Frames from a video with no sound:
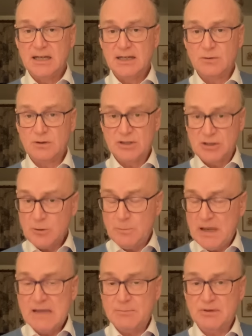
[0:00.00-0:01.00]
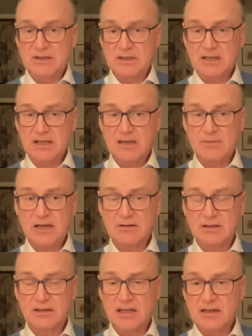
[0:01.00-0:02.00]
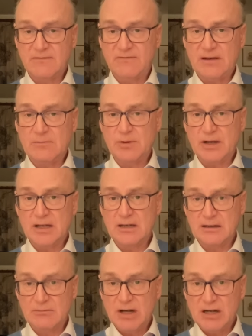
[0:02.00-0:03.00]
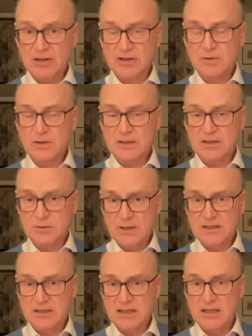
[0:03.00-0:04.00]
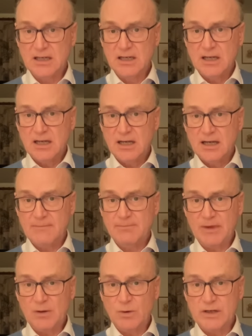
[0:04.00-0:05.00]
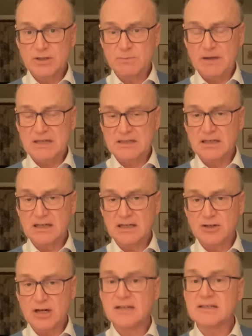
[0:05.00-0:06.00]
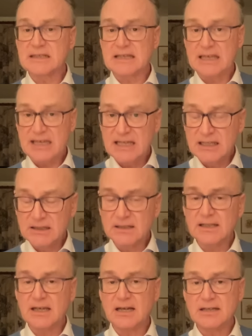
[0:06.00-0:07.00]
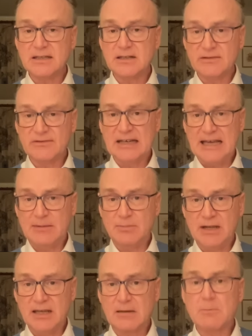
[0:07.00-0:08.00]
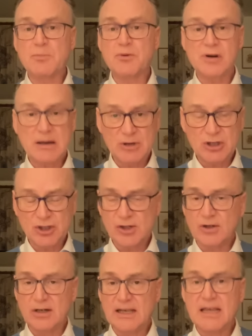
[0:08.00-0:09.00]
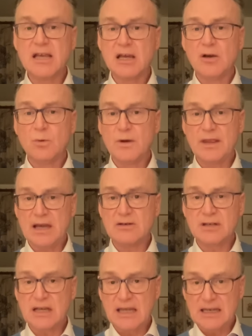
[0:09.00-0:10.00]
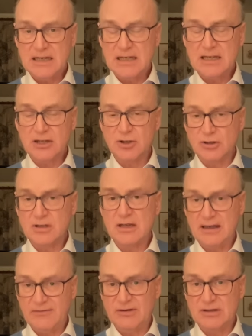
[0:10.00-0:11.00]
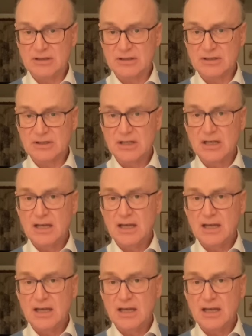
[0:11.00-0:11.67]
And there were two papers that came out at the end of February and in March 2020, which basically tried to kill the idea of a lab leak prematurely without any good evidence.